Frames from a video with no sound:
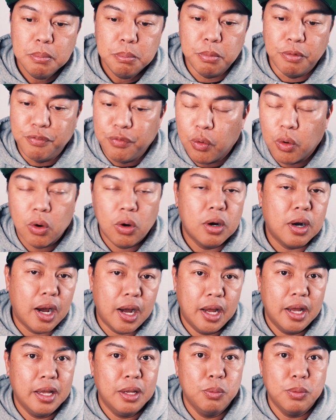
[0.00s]
before
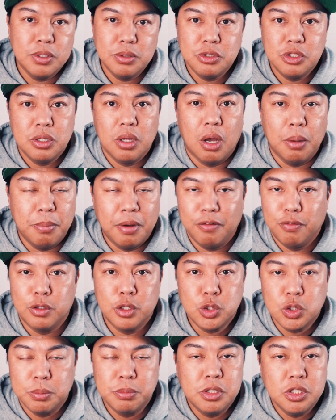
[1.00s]
I went on my
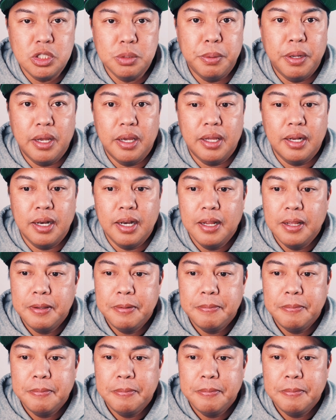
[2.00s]
first trip to Japan,